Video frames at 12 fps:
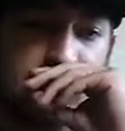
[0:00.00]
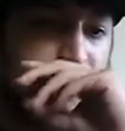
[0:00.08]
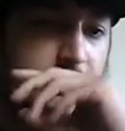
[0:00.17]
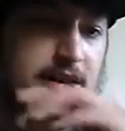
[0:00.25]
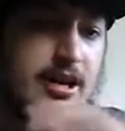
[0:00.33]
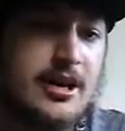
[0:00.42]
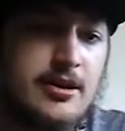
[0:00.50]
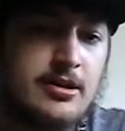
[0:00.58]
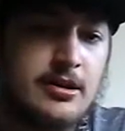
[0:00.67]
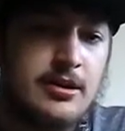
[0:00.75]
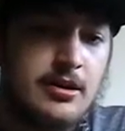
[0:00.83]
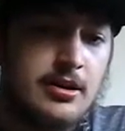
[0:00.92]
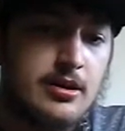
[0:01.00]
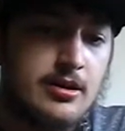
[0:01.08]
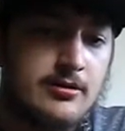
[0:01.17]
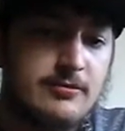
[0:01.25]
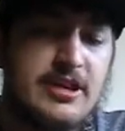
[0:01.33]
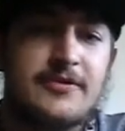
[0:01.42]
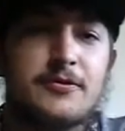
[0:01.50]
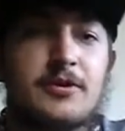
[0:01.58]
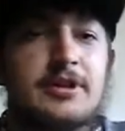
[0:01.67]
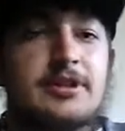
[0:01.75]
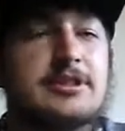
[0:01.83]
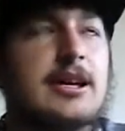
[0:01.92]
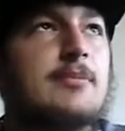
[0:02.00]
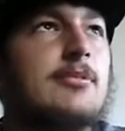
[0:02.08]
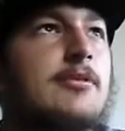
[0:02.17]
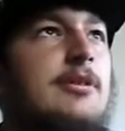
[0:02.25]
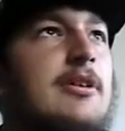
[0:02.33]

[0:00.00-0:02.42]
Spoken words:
Okay, me for example,